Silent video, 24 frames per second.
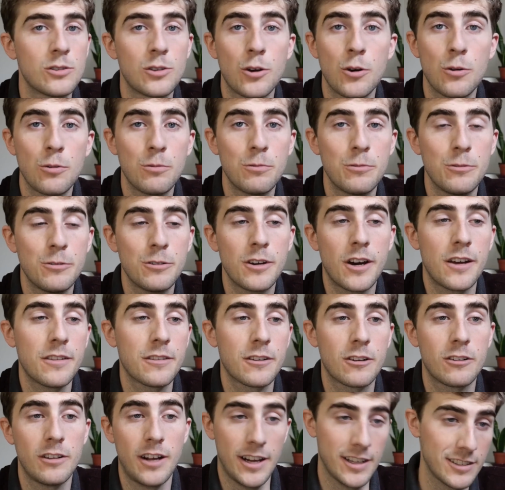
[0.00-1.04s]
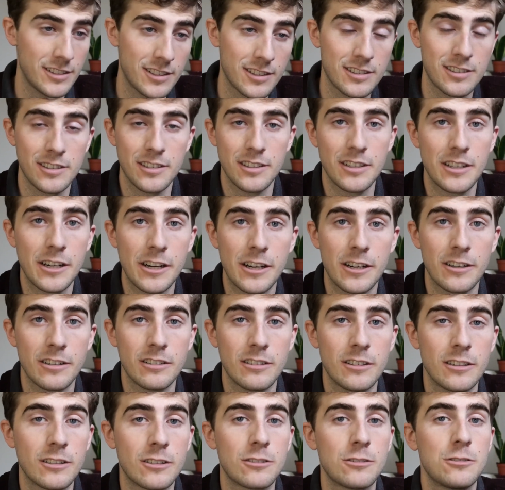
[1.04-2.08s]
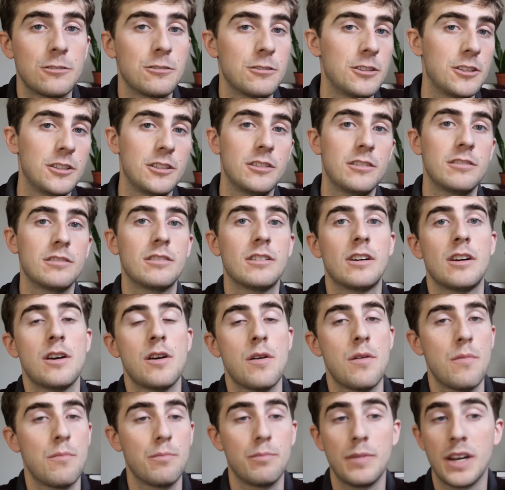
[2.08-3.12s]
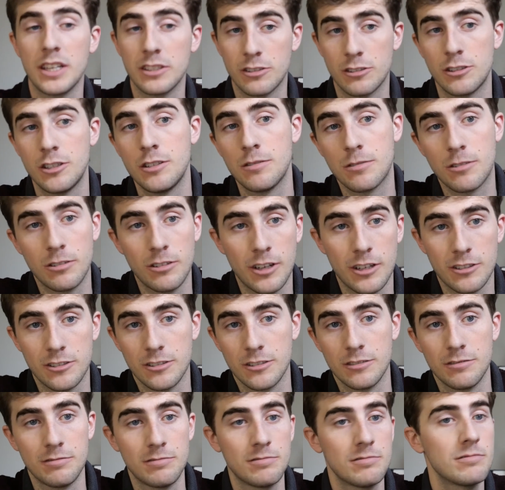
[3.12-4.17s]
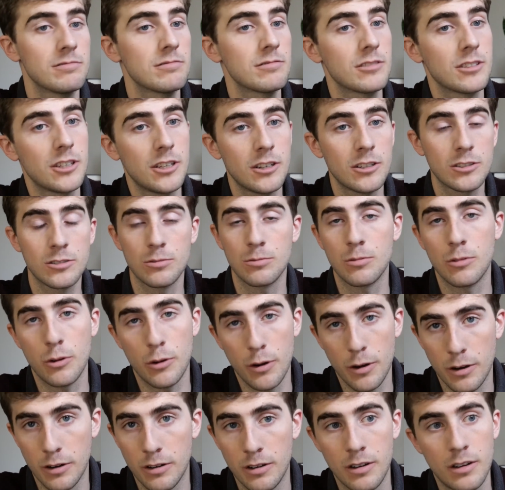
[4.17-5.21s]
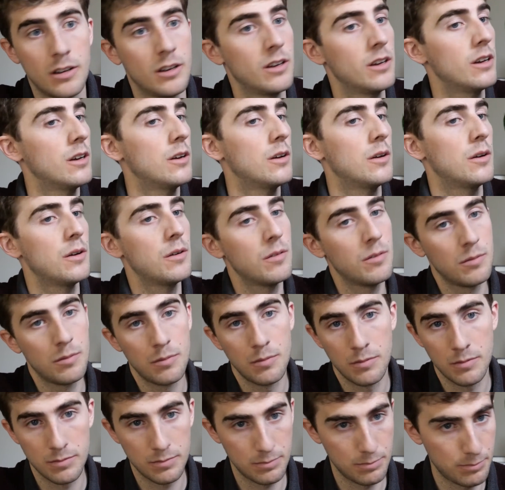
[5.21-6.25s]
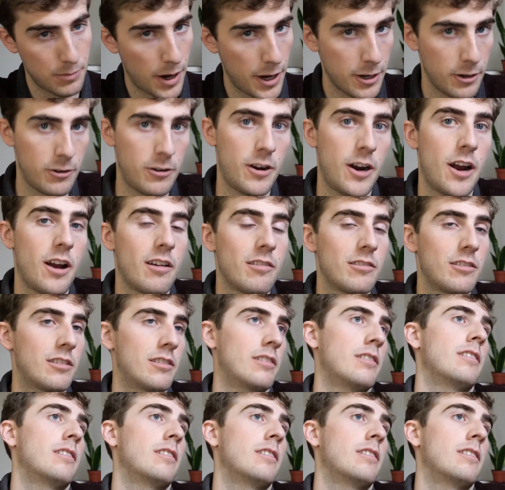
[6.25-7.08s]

So you got the classics in here, including Master Chief Collection, Gears of War, Minecraft,